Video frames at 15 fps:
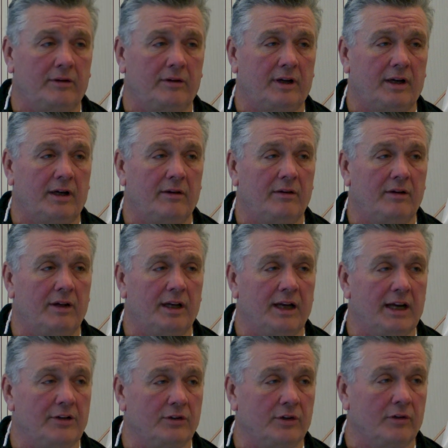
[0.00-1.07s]
the
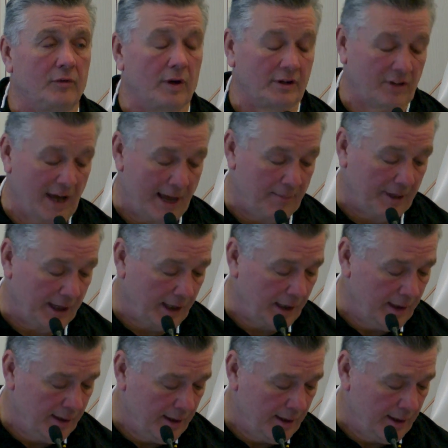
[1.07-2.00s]
nature of what's happening.